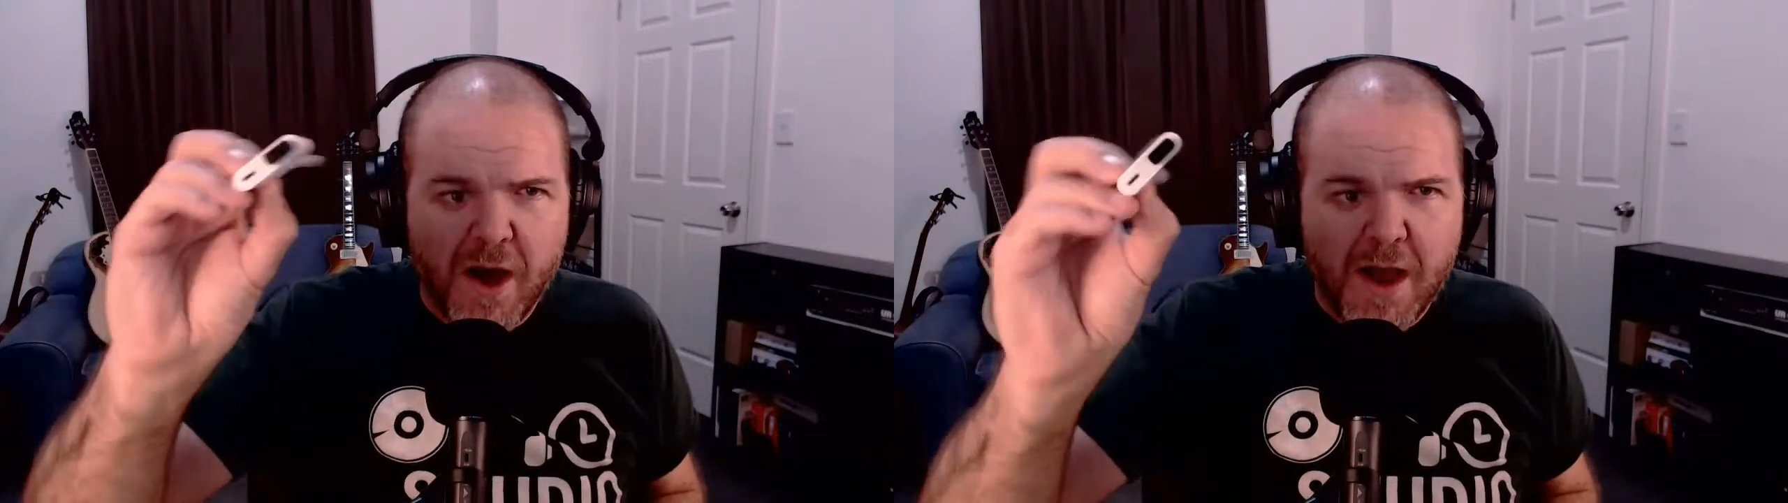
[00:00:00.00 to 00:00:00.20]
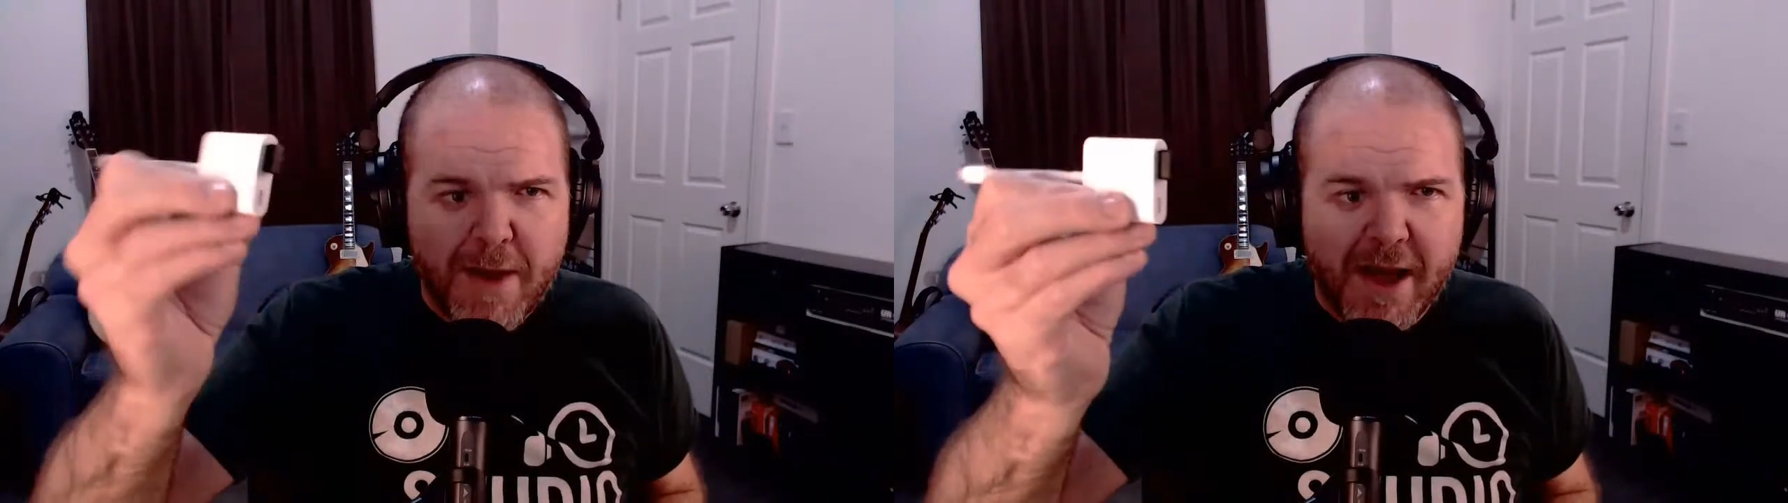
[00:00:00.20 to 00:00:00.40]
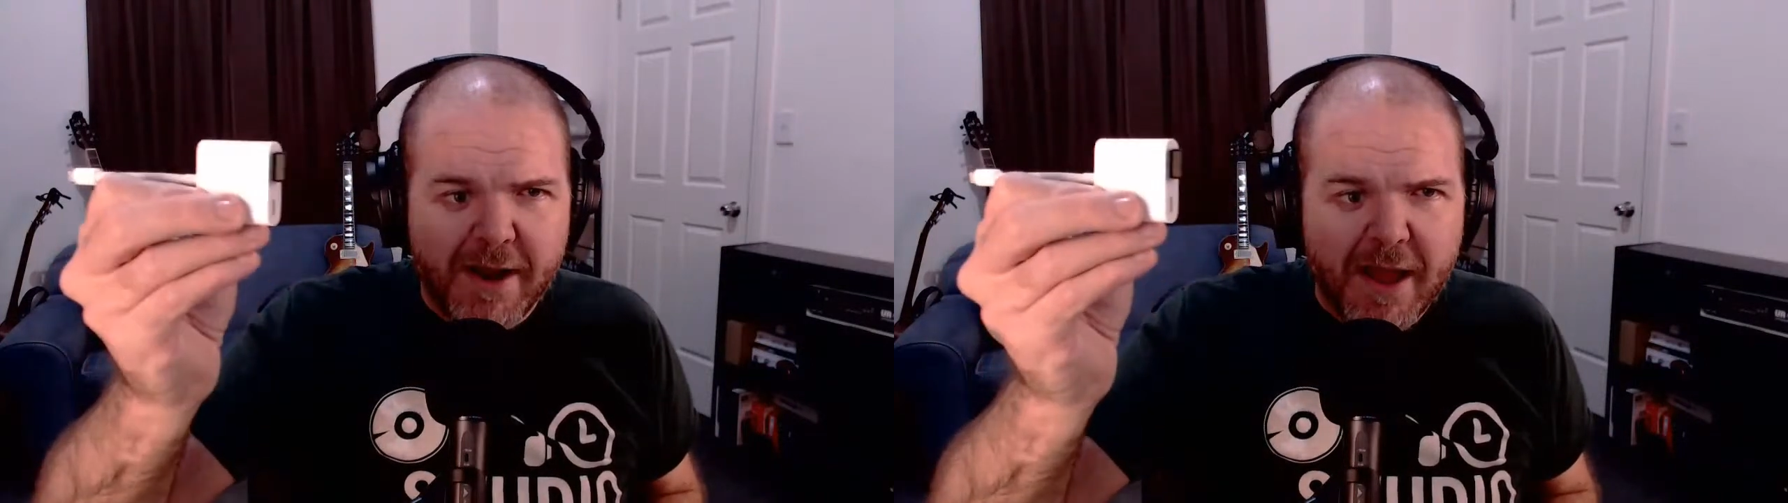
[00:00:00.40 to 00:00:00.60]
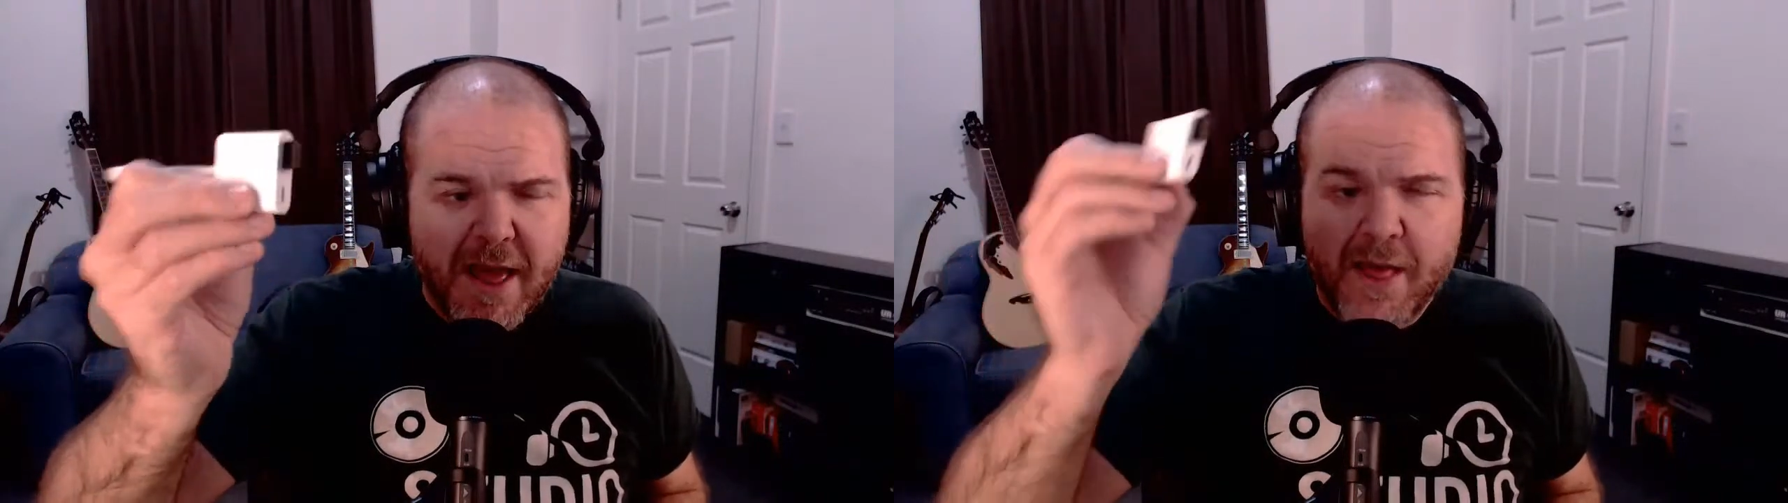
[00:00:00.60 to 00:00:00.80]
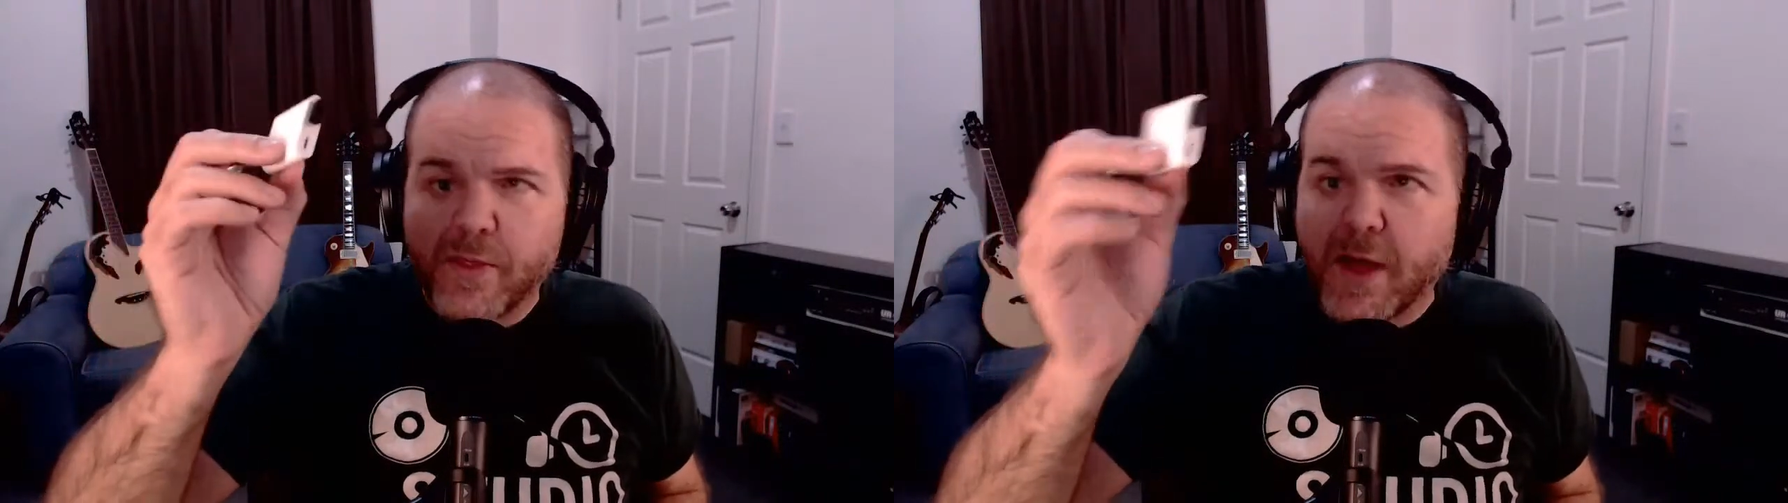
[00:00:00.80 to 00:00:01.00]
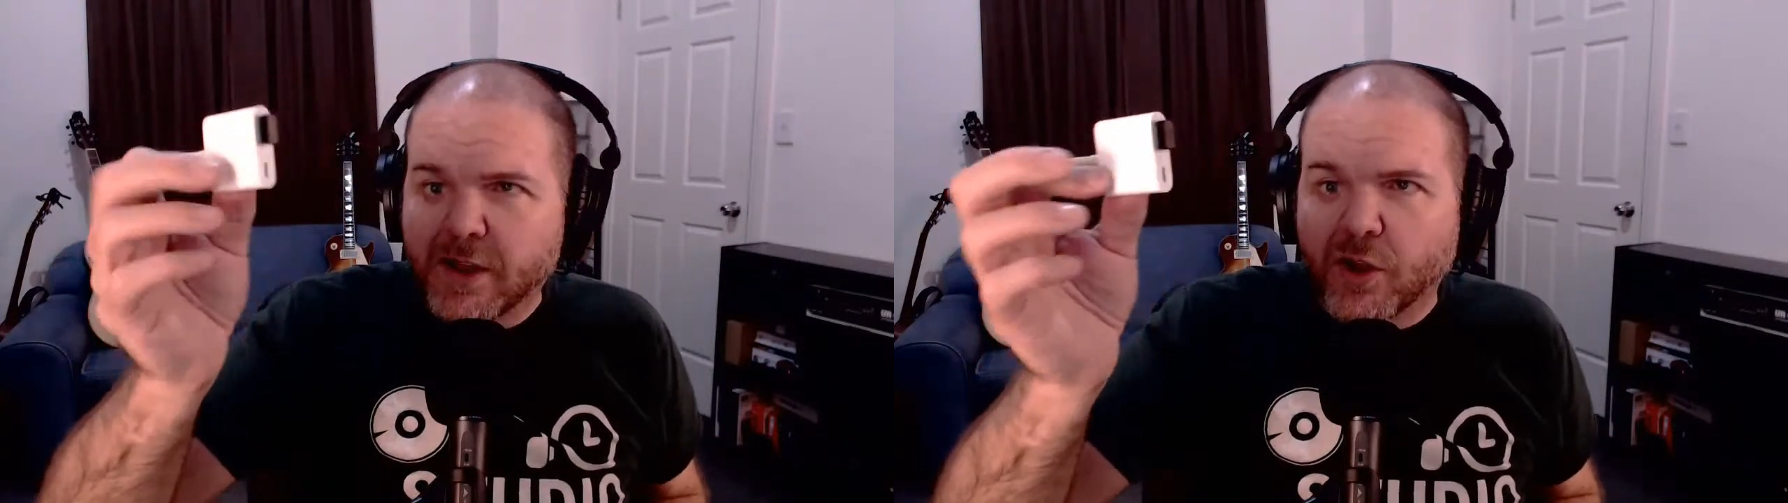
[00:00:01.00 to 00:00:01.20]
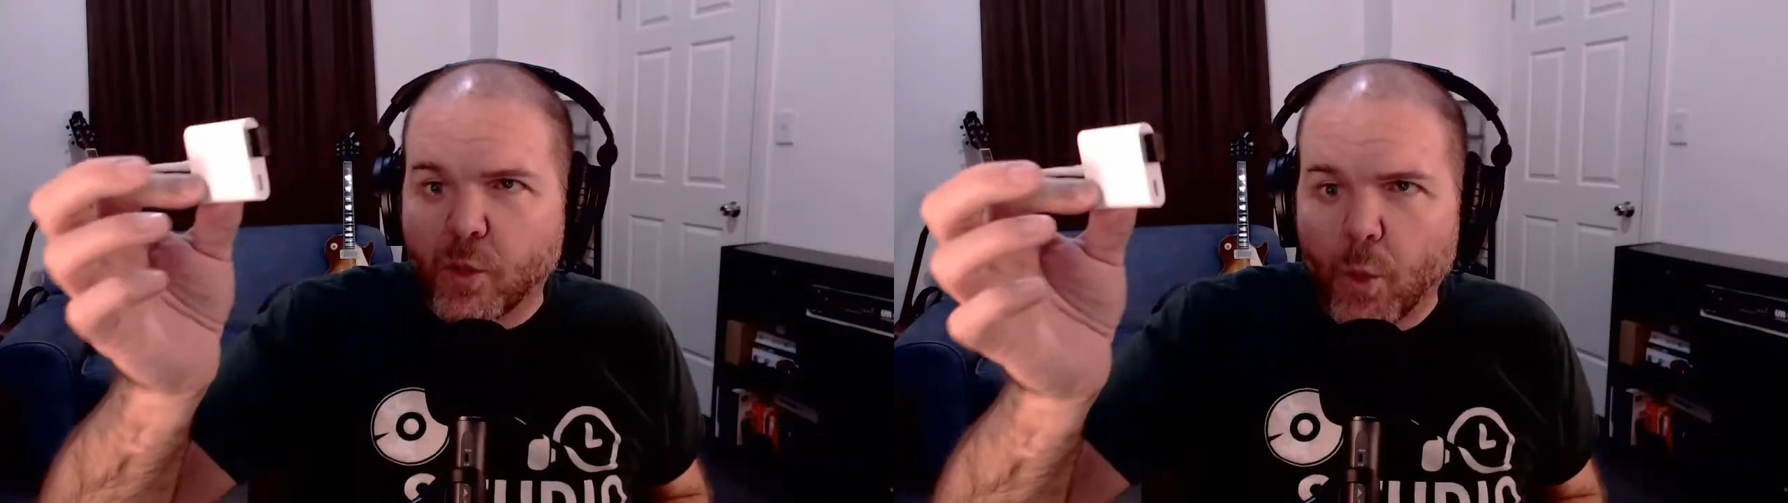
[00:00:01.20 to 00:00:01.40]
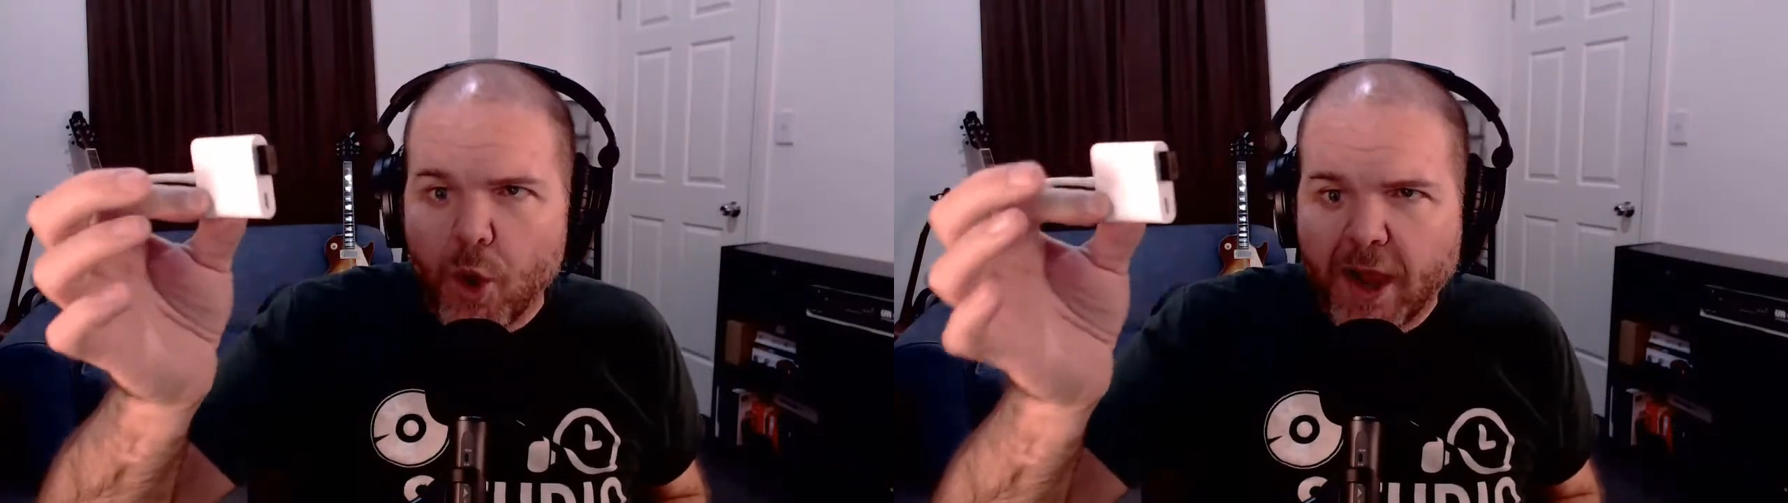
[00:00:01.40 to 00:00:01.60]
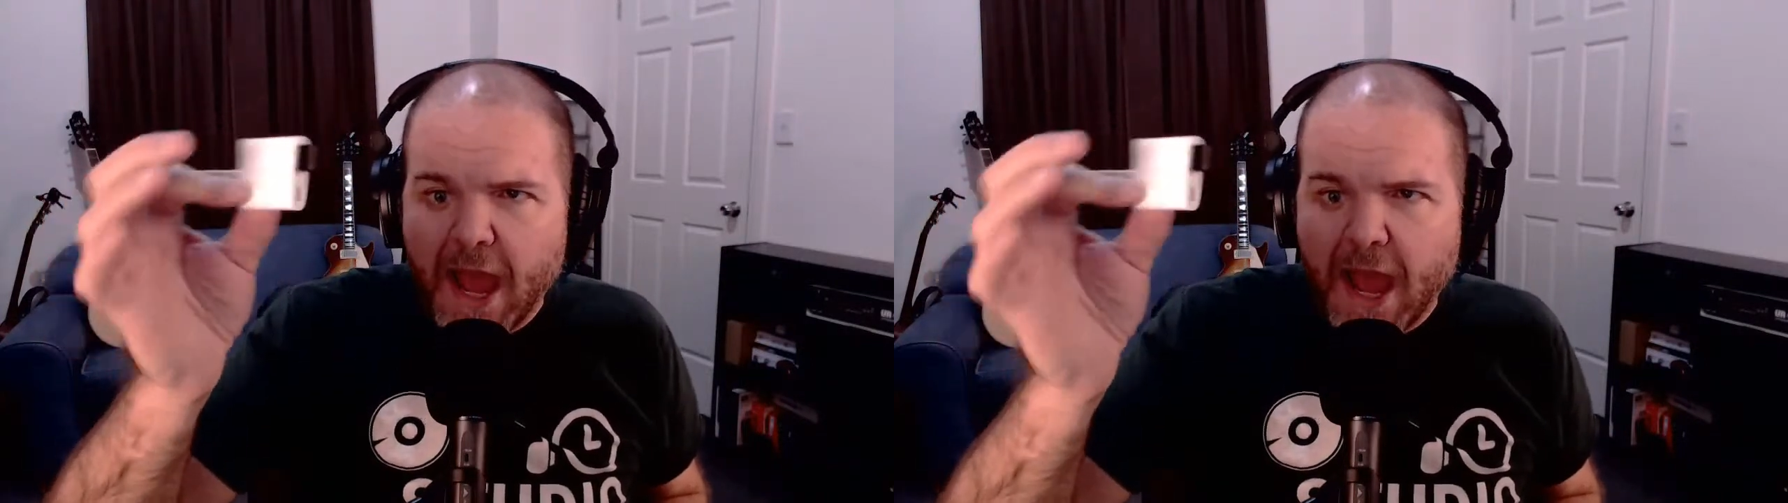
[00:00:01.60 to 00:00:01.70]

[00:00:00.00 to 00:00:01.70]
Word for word: iPad, that is going to work.